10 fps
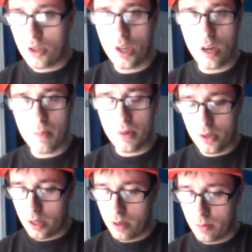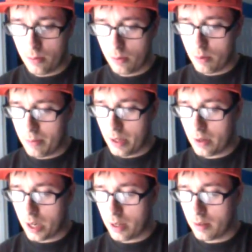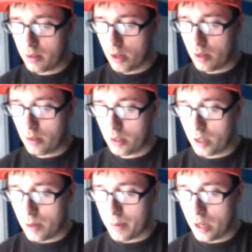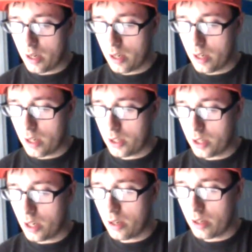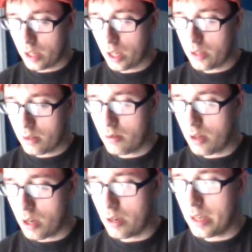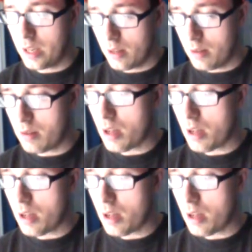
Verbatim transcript: Championship will be crowned Stanley Cup NHL, and I do know it is